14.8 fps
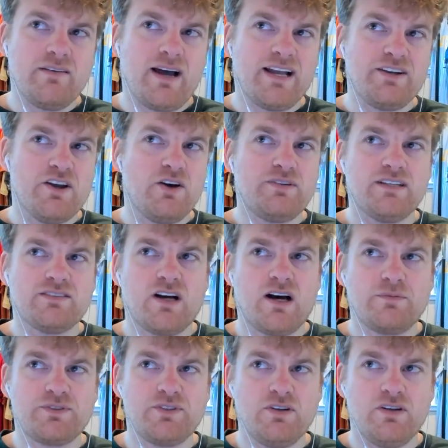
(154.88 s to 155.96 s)
I know test
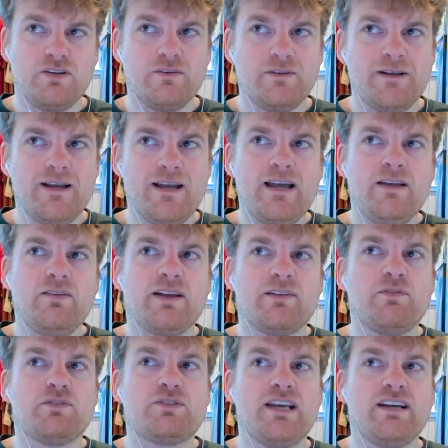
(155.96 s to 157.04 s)
optional.
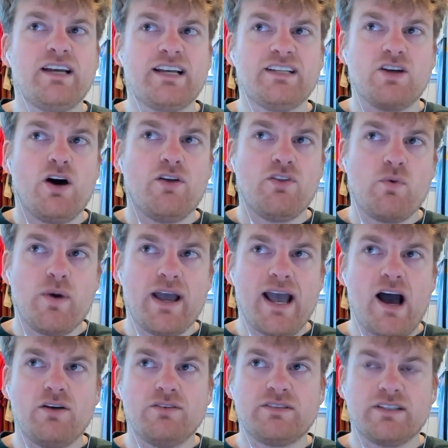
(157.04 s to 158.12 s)
Like you're saying, like it's on the way
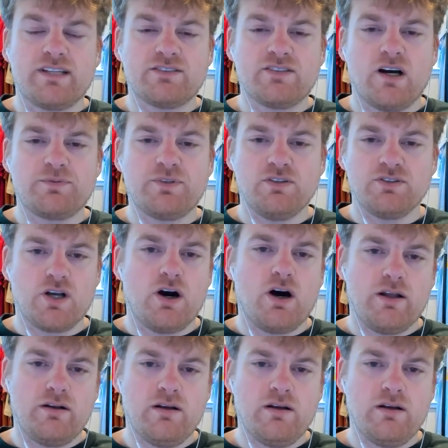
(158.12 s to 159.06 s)
out. It's like test optional is gone.